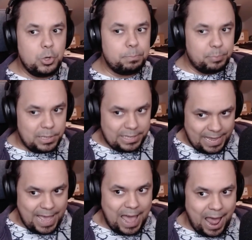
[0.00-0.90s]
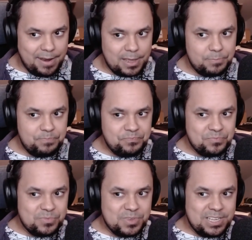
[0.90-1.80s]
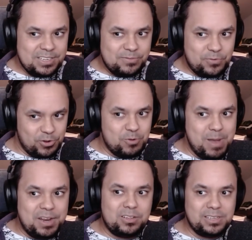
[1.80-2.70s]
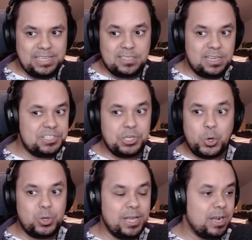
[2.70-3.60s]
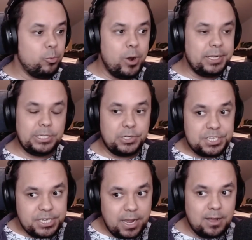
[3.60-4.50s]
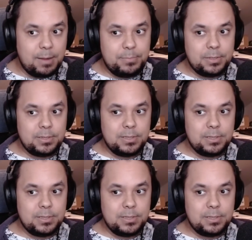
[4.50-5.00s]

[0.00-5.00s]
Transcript: you don't plan for your medical needs unless you go to like a regular checkup.